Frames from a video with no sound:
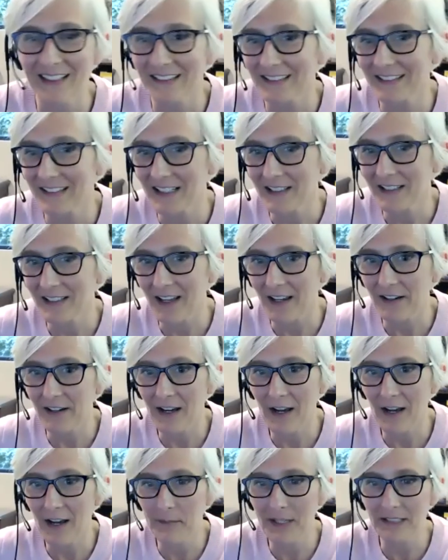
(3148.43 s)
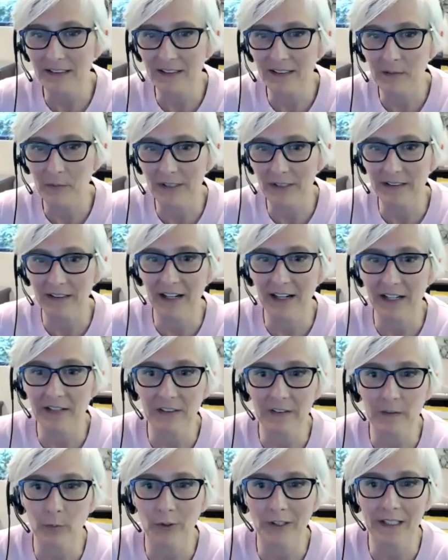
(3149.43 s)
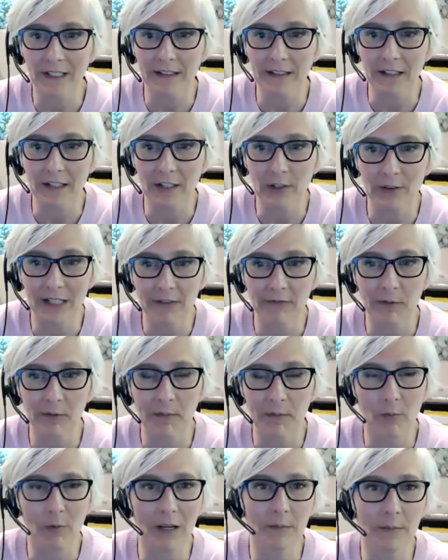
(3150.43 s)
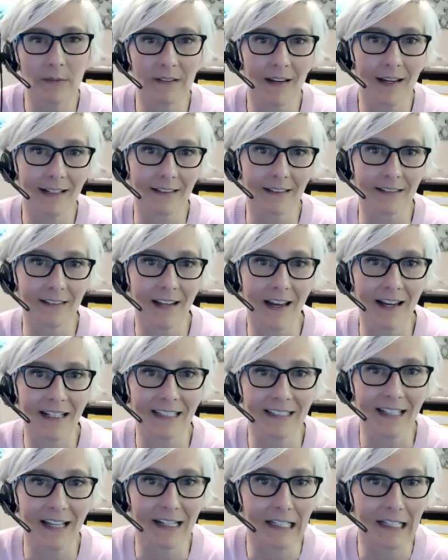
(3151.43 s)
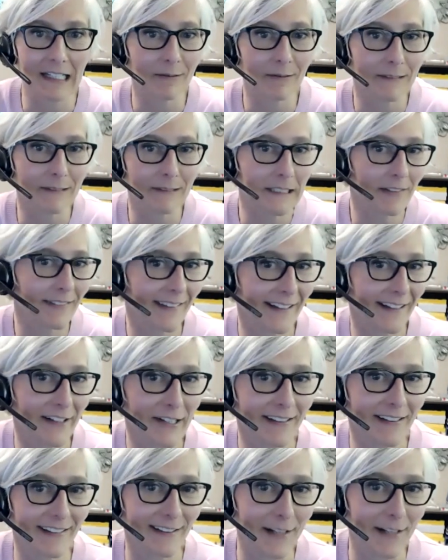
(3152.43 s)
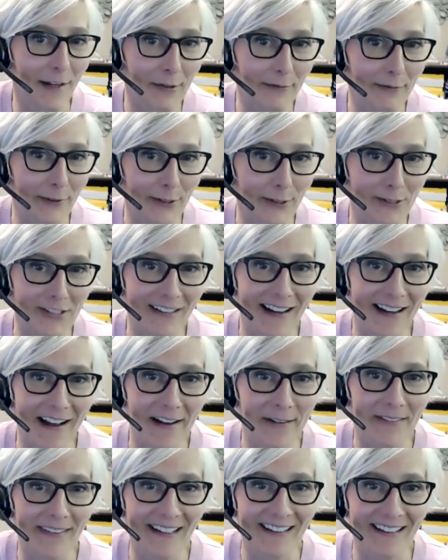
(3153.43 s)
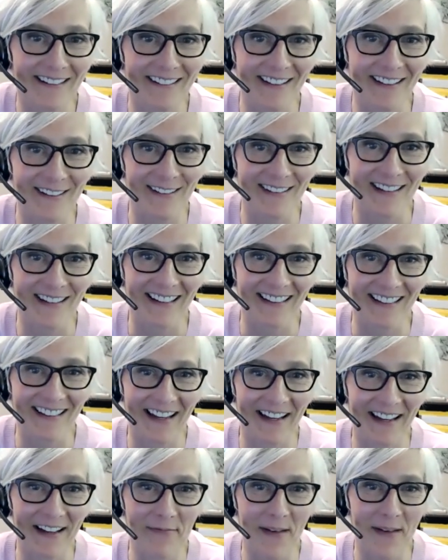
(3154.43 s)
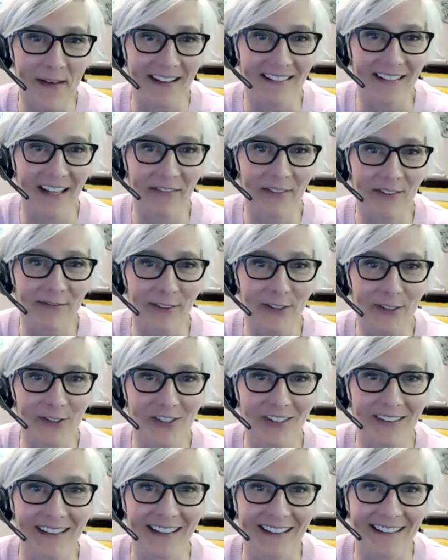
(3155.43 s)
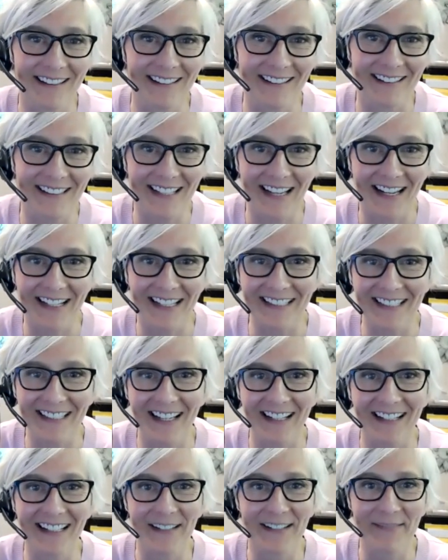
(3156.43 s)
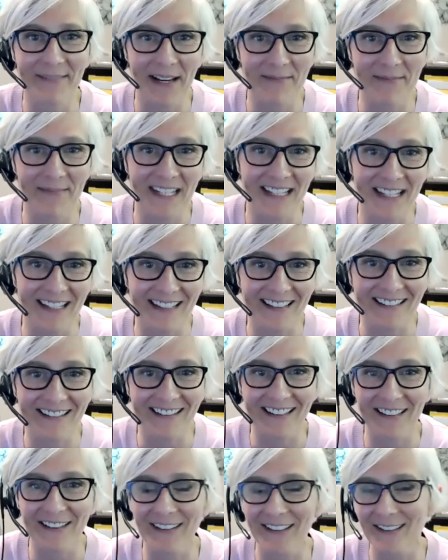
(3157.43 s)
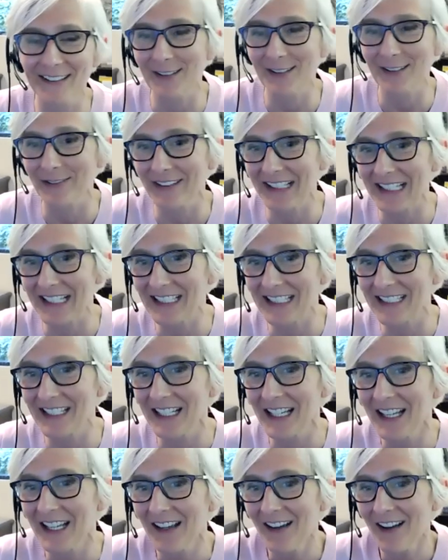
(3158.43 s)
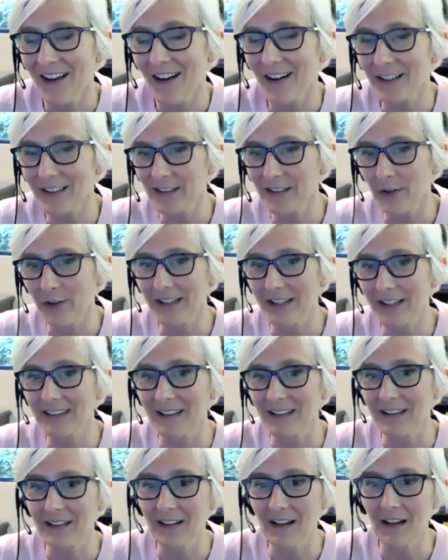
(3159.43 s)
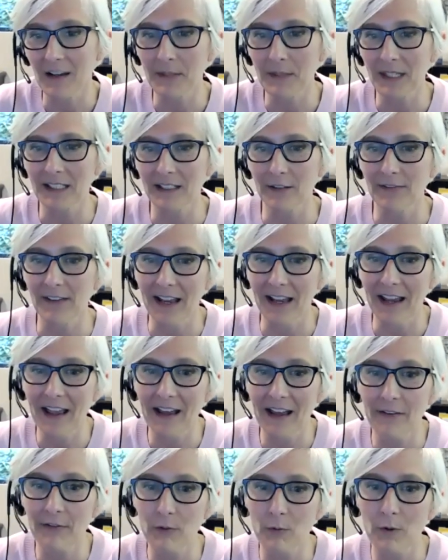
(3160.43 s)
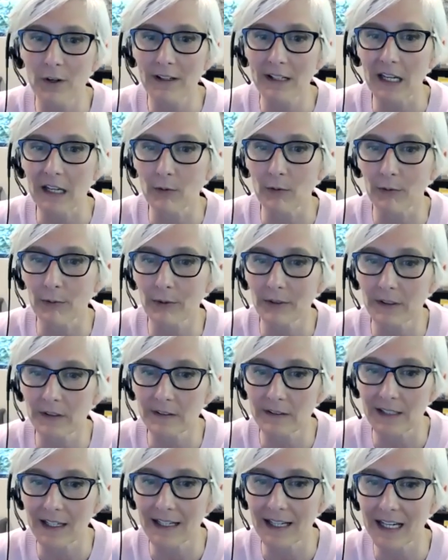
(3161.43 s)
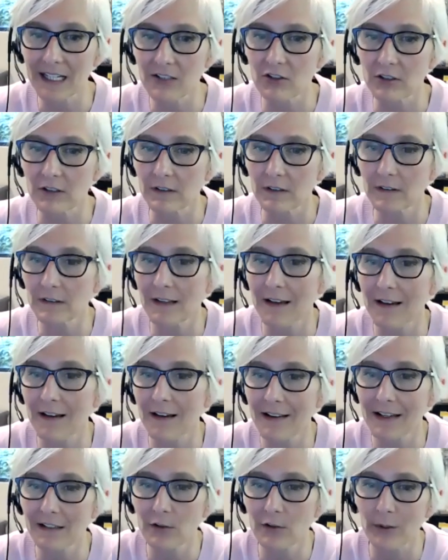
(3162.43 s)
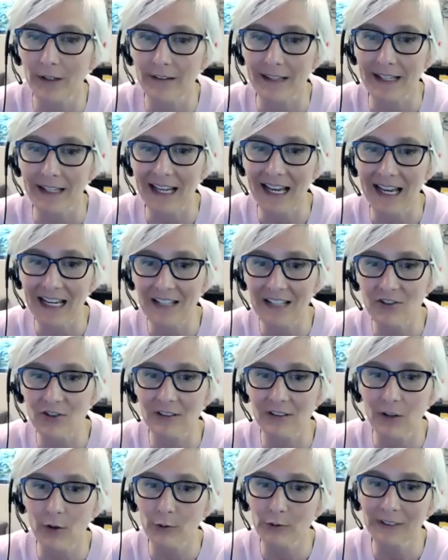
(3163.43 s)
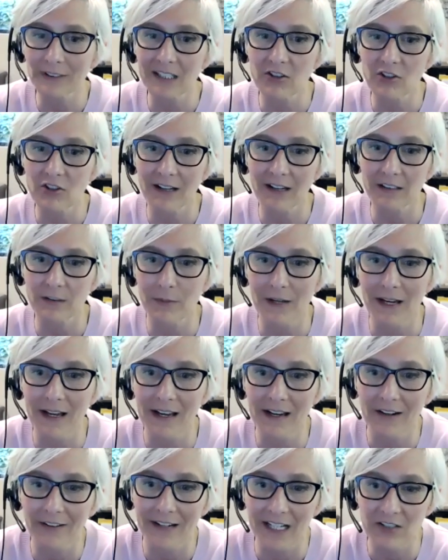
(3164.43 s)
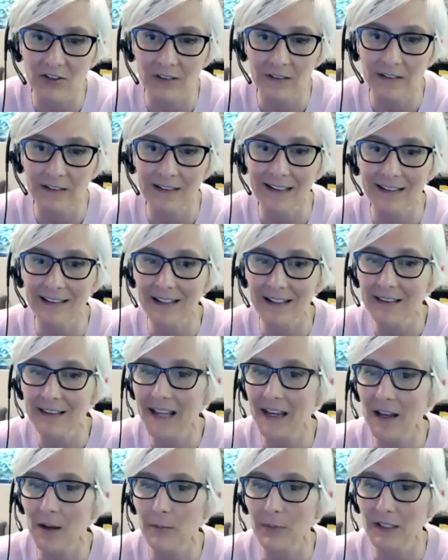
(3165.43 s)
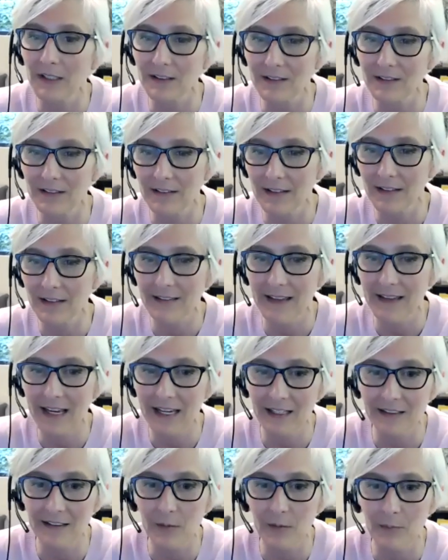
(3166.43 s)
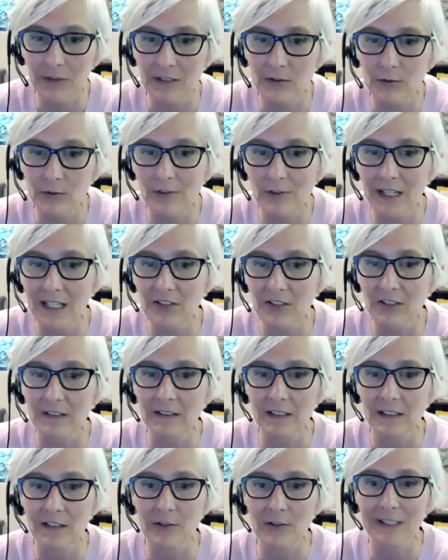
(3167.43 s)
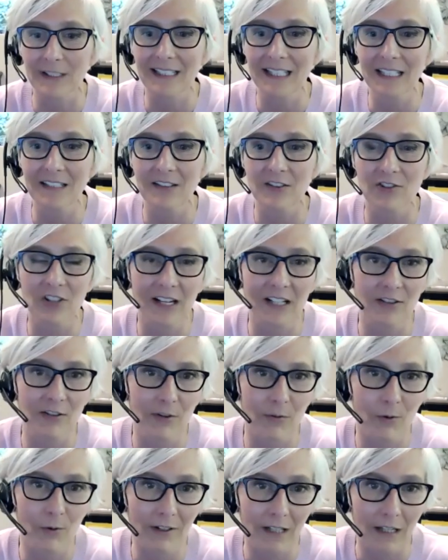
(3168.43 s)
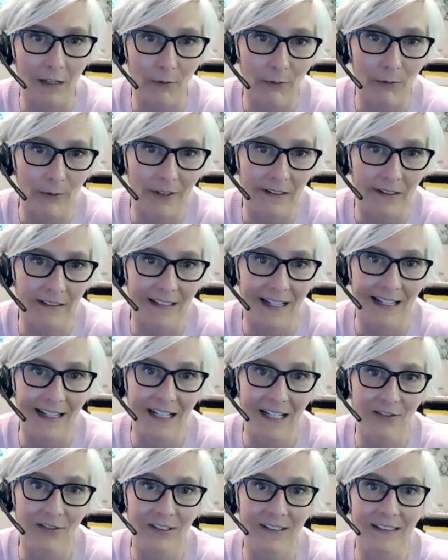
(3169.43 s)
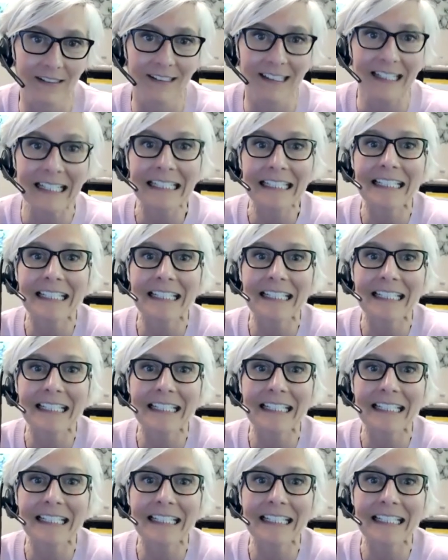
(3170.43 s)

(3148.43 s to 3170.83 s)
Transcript: See a comment, someone said, I just printed the Q&A from the website. It's tiny, tiny. Well, there is another version out there. There's the 8.5 by 11 version that isn't tiny, tiny. It might be easier to read. Also, I see a comment, if I have a Working with Real Estate Agent signed where the agent only checked buyer agency, then they end up in dual agency, do we need to change the Working with Real Estate Agents?